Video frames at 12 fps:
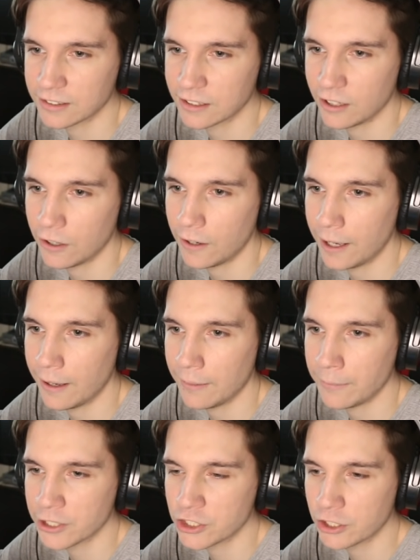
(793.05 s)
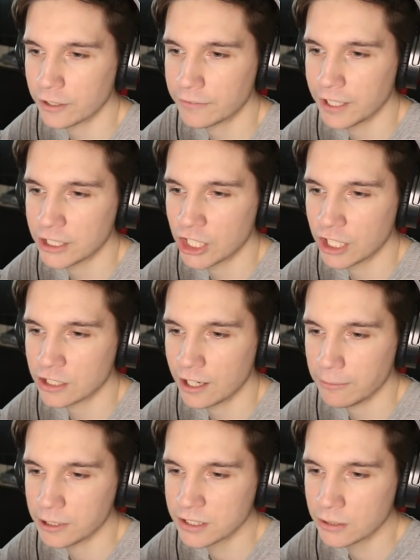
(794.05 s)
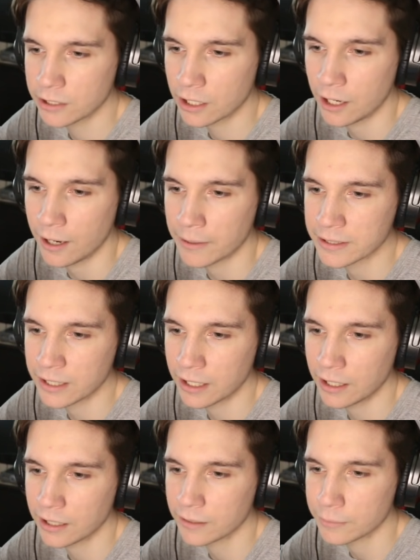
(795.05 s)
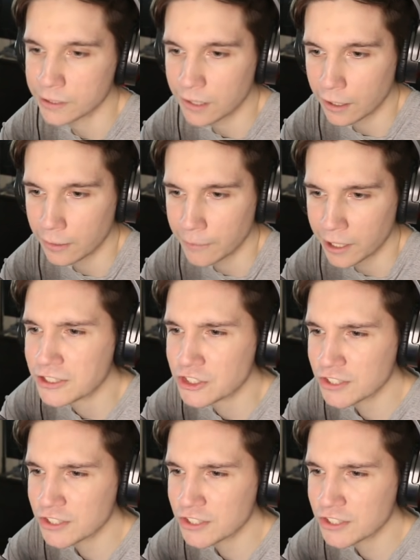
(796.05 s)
So I'm not sure if they change it up. Let's hear the comments. They gotta be talking about it.